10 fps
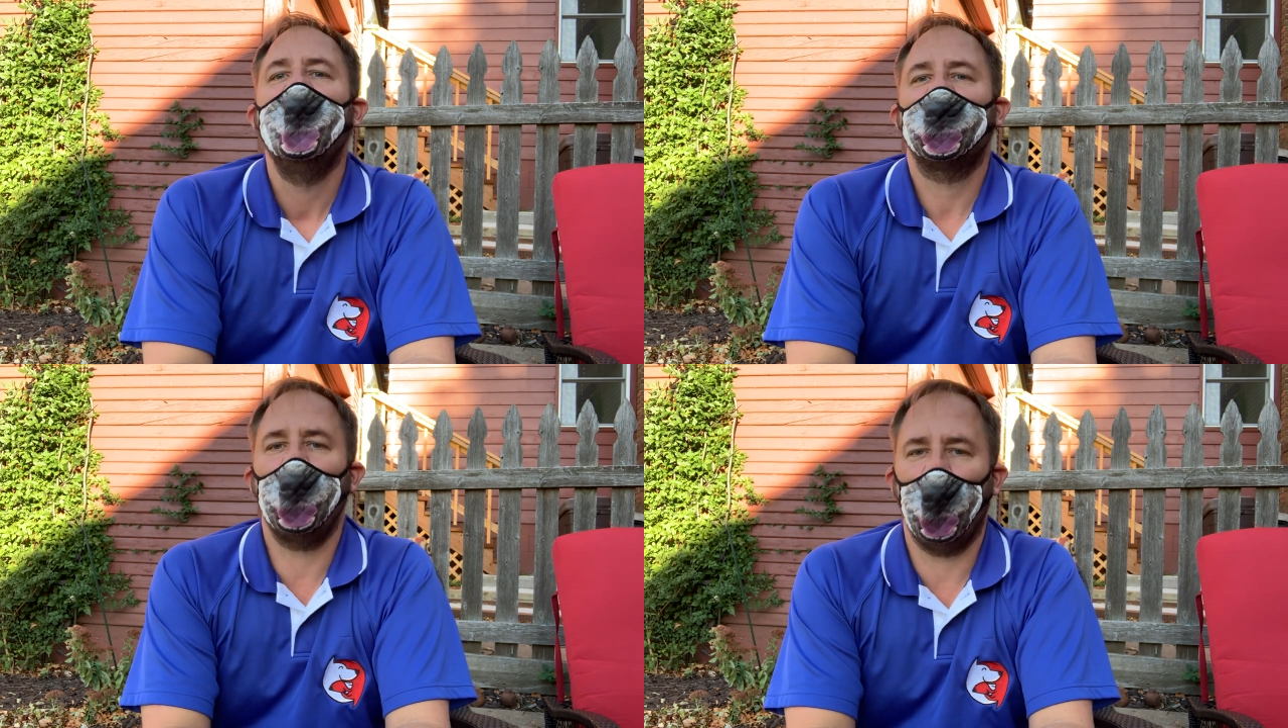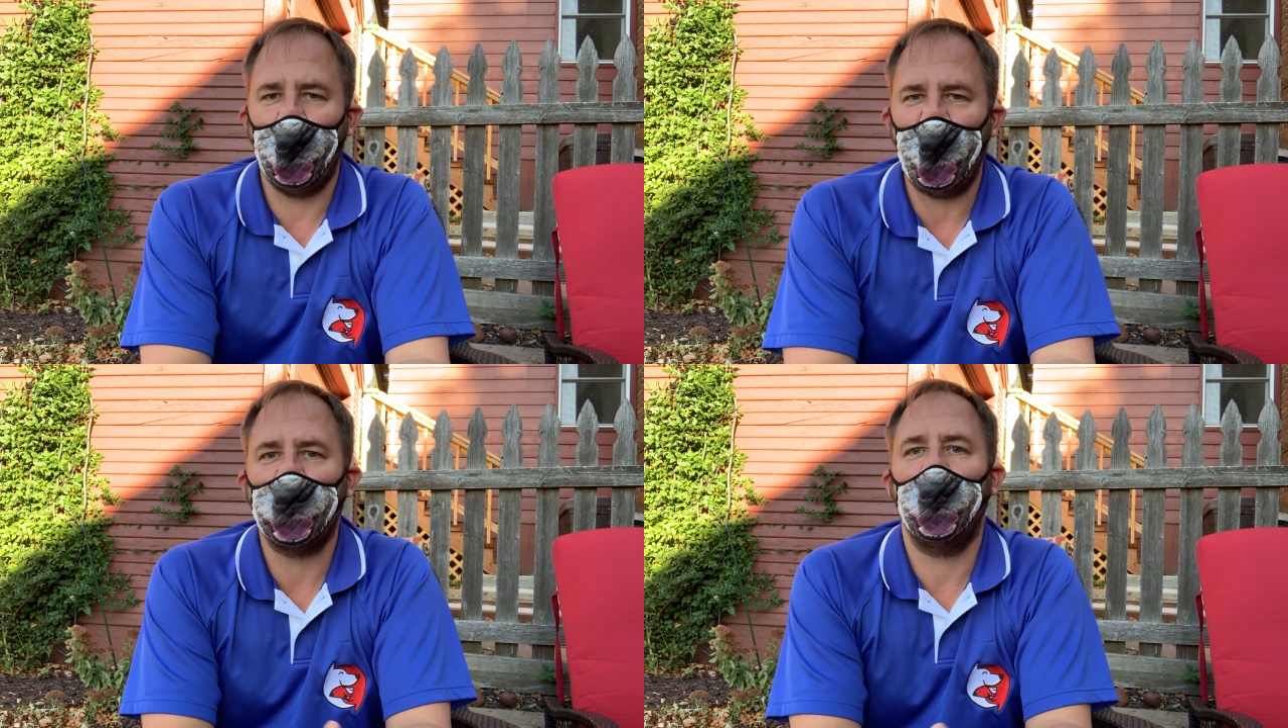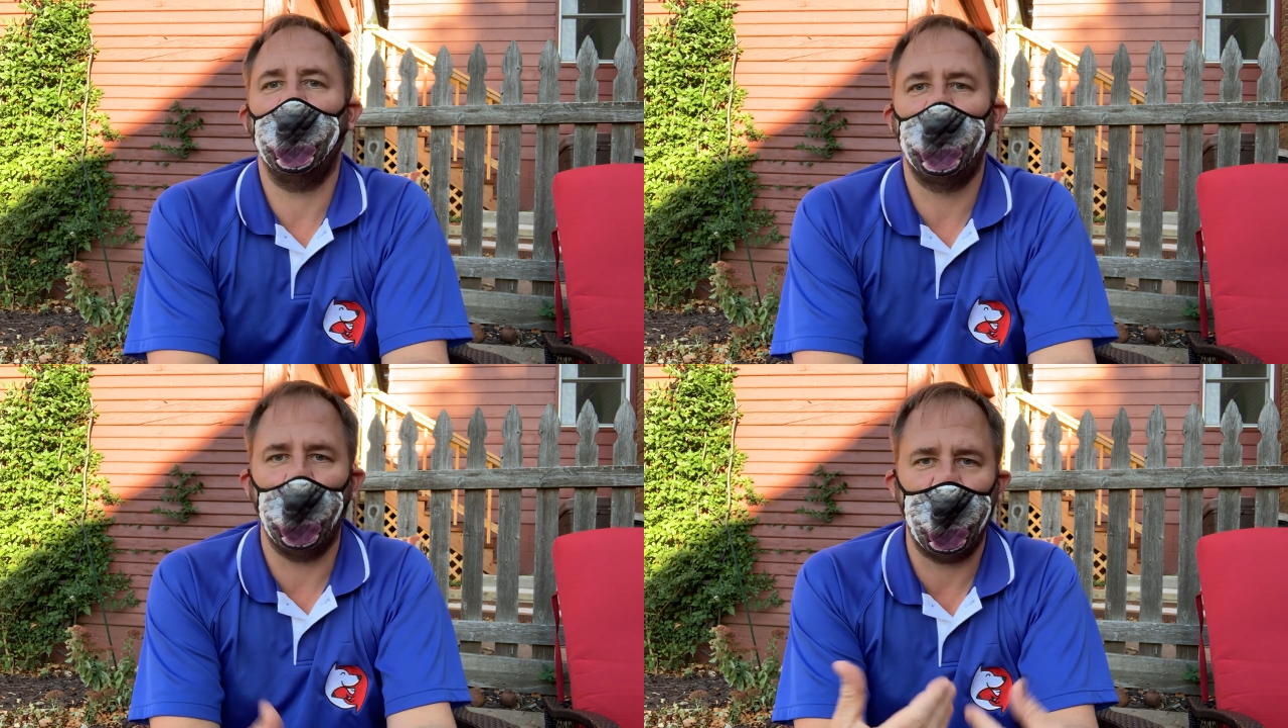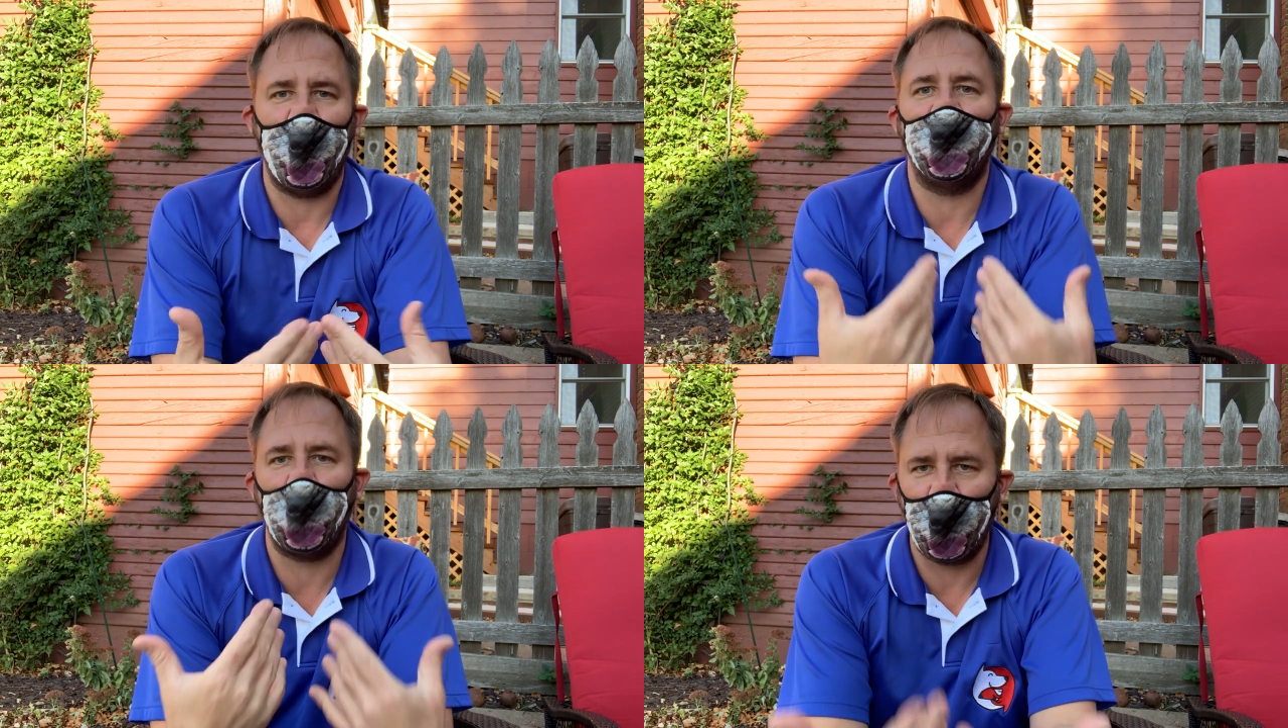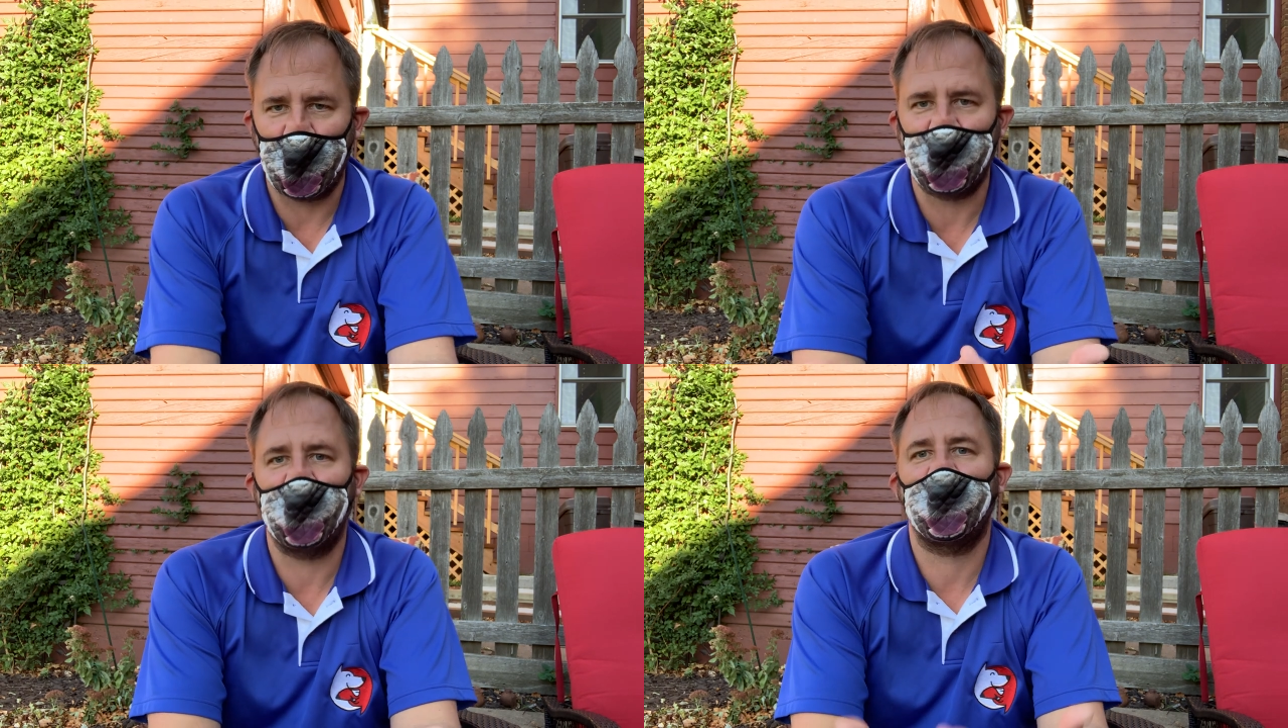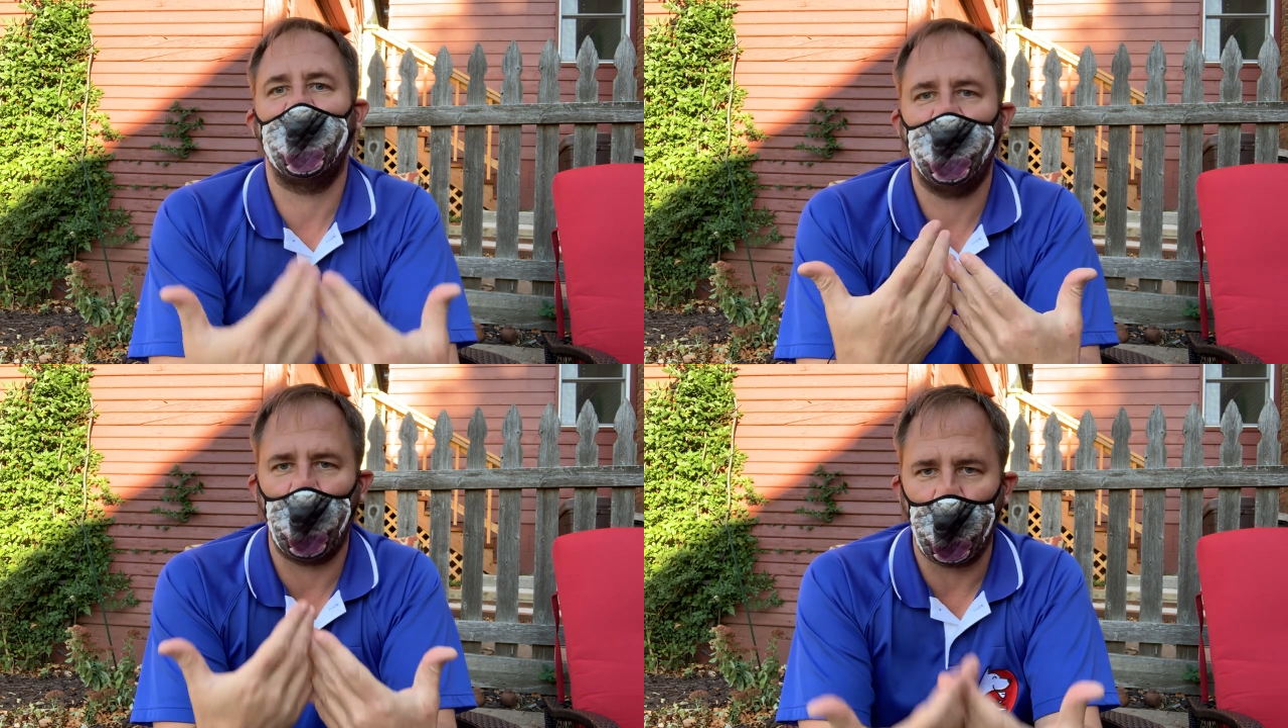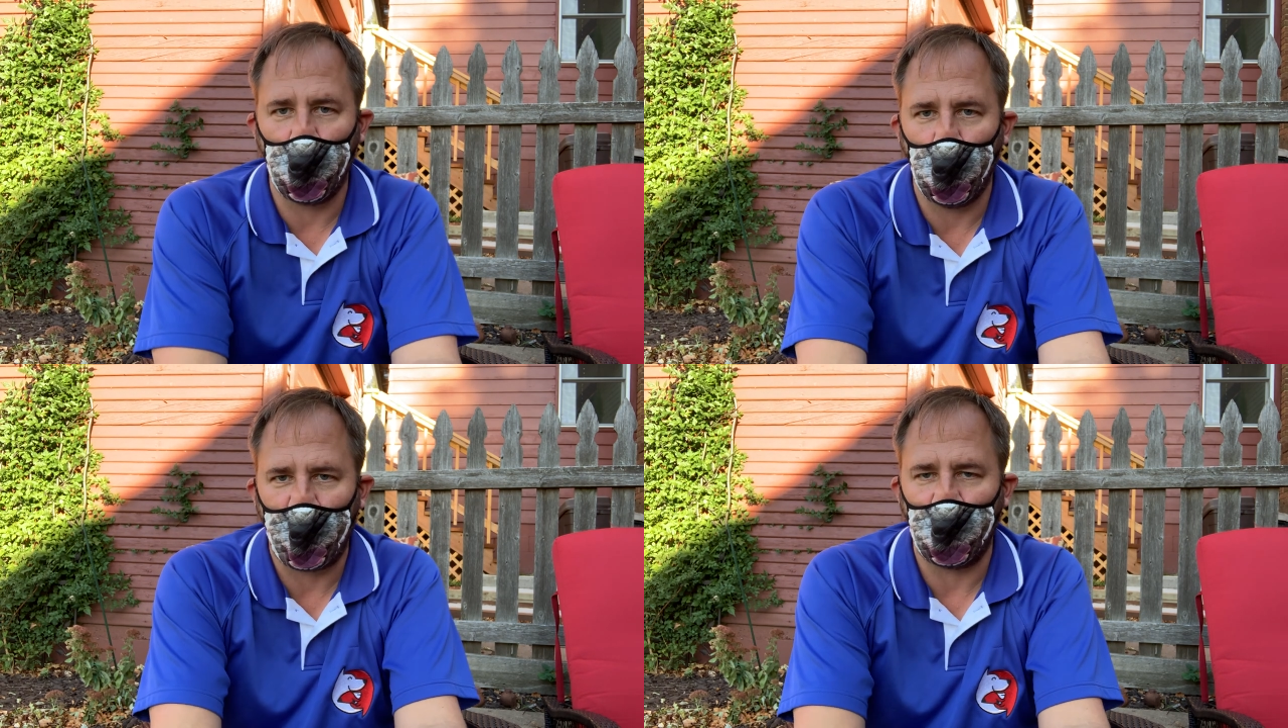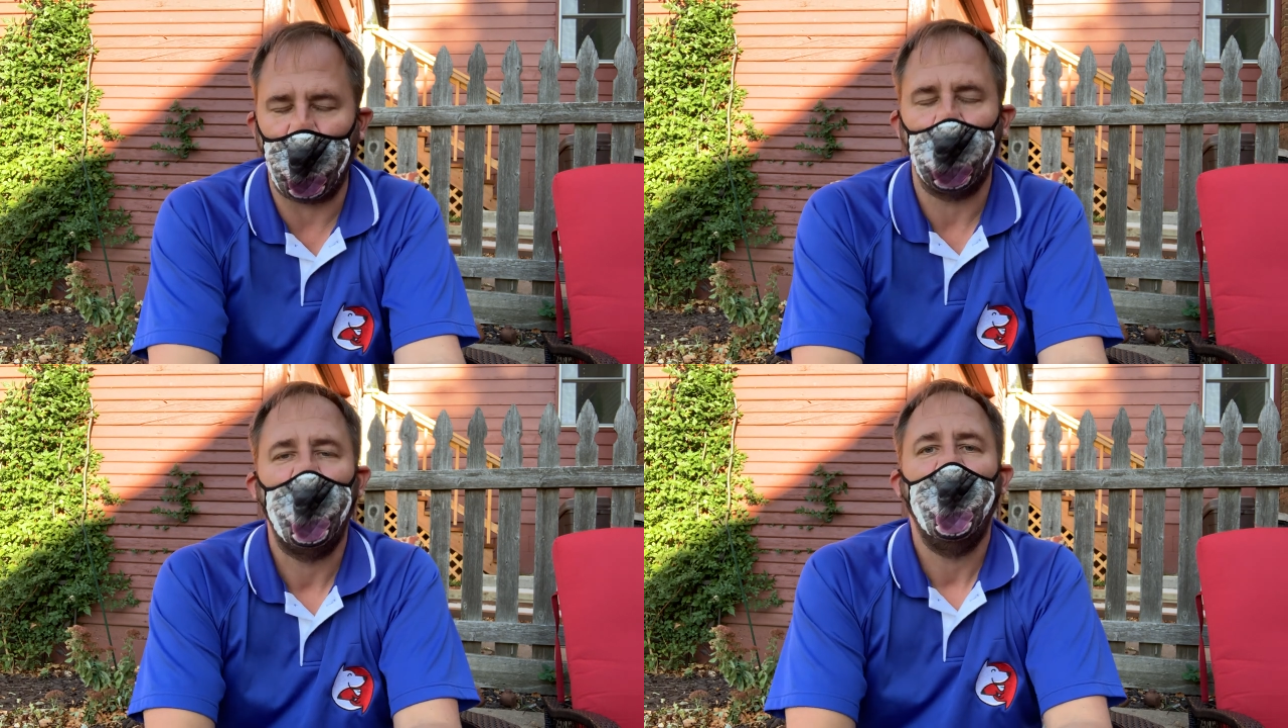So you want to make sure you're doing that very consistently, very quickly.